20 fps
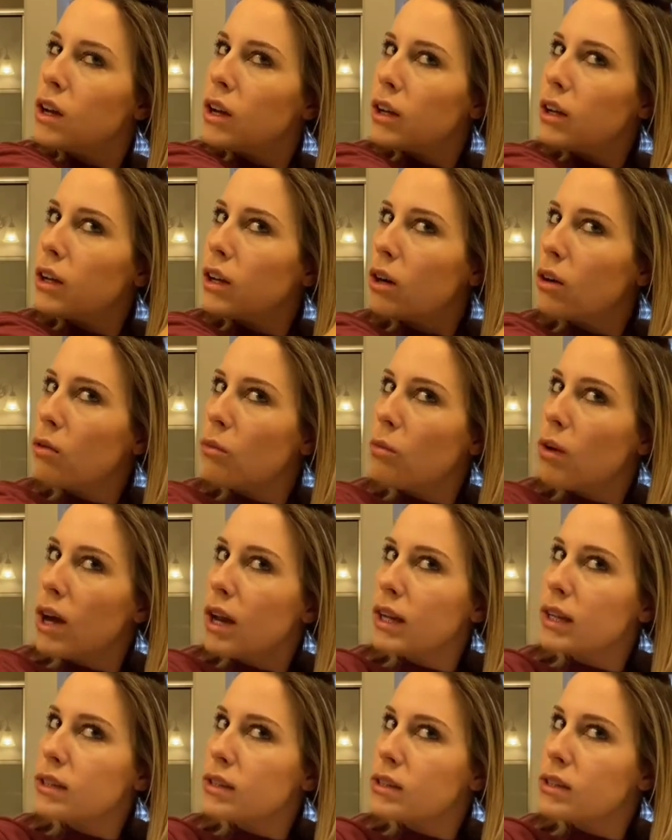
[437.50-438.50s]
You know,
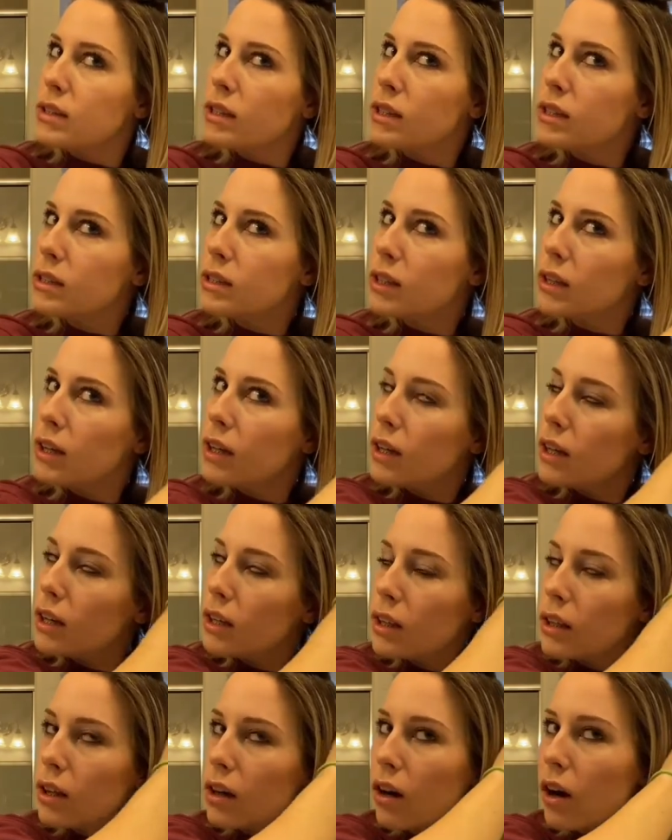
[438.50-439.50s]
wedding
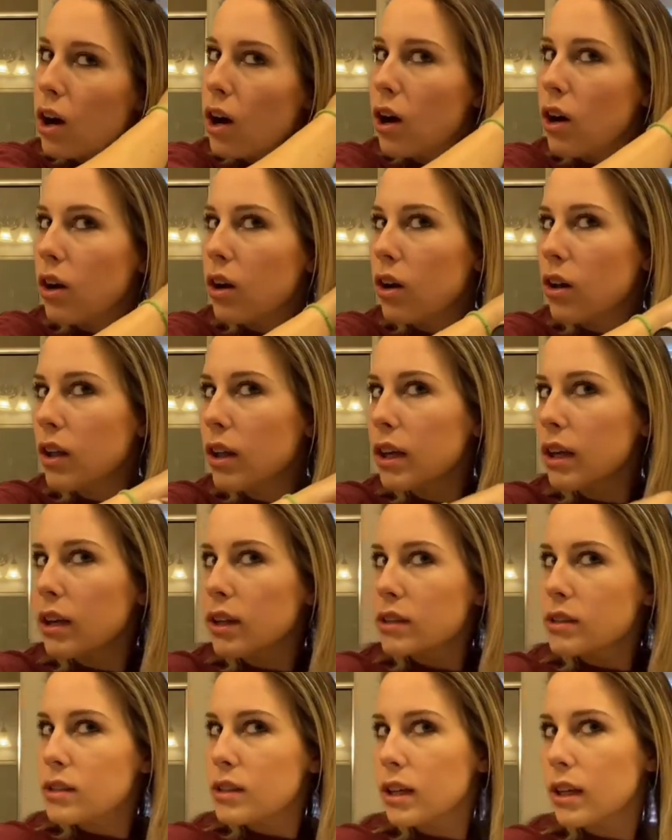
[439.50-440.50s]
season, they're all
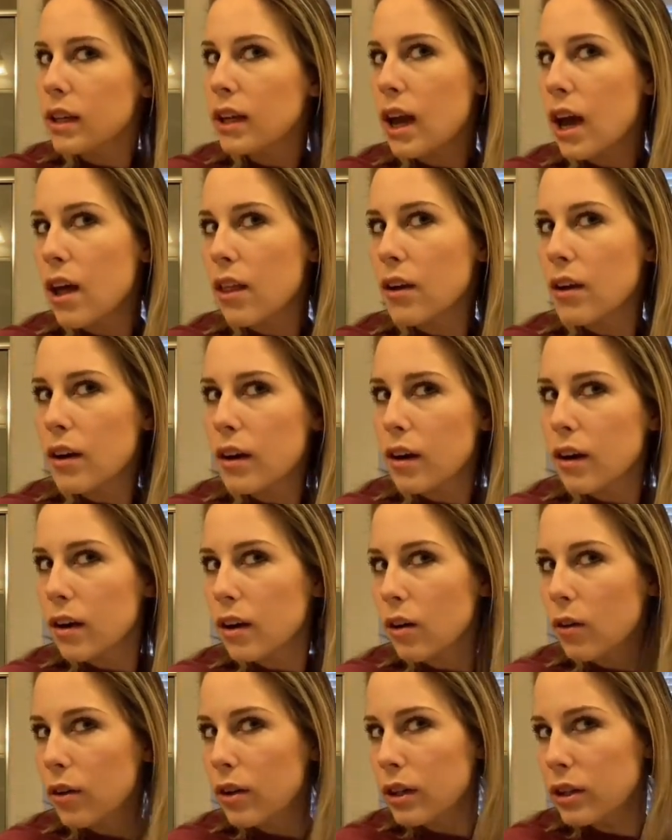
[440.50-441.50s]
like together,
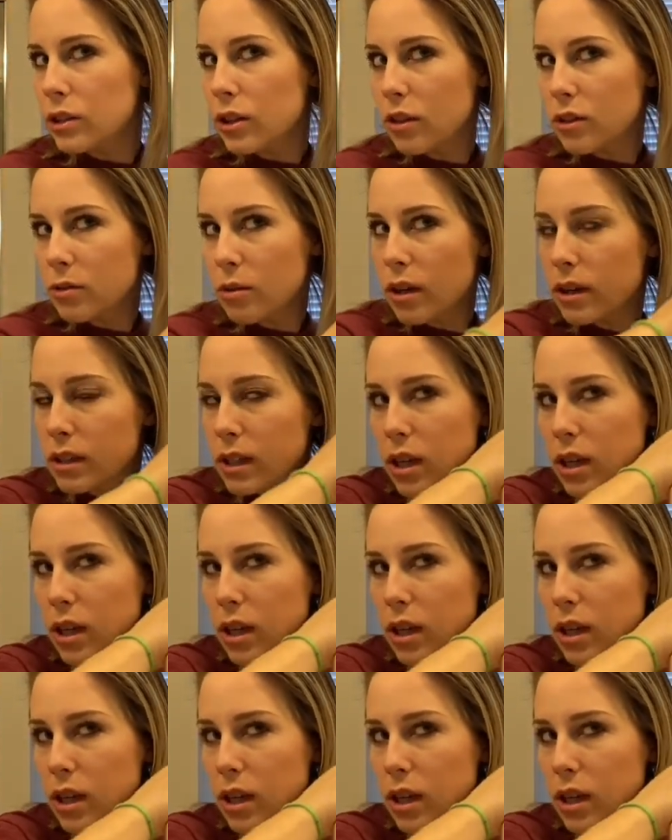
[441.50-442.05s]
going to each other's weddings.